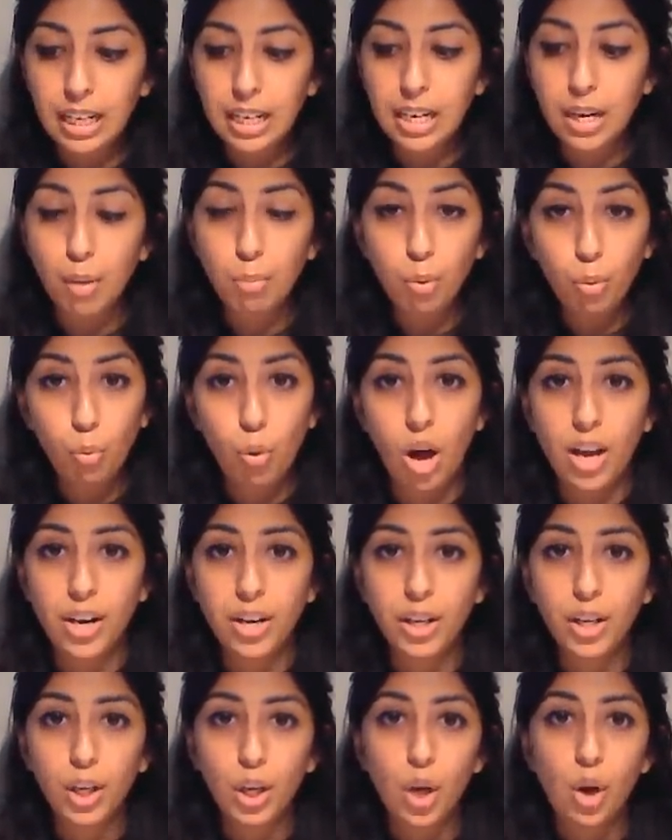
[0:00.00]
number
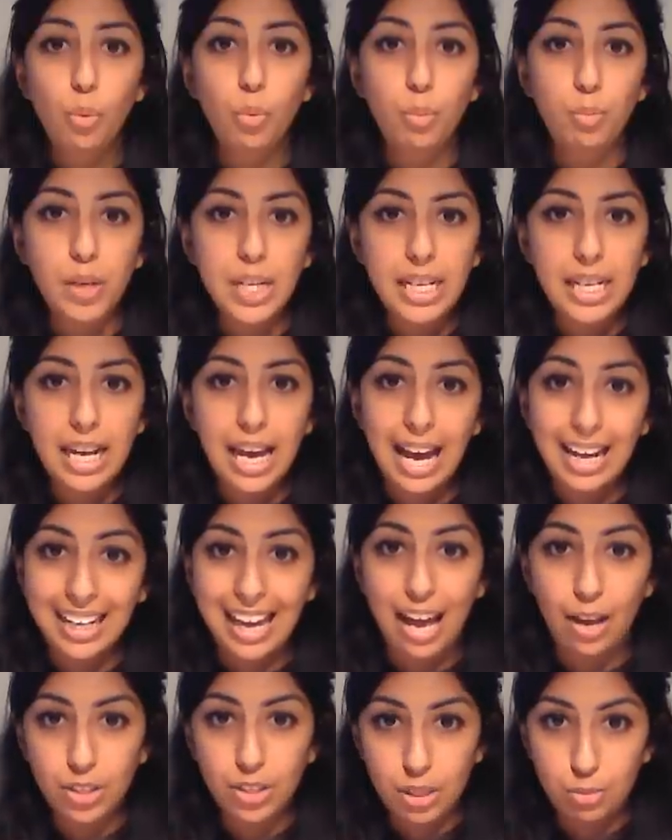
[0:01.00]
one would be a
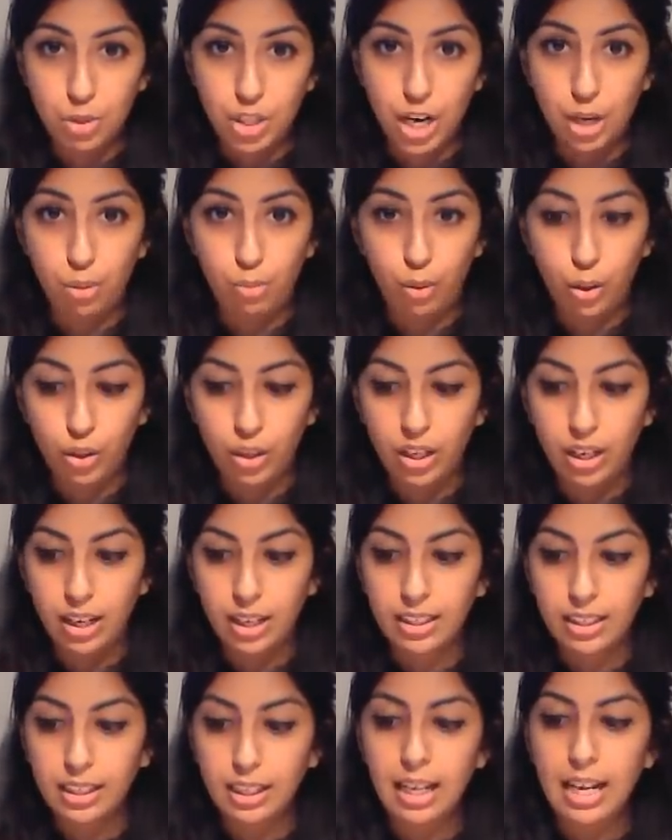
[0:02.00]
calcium channel blocker.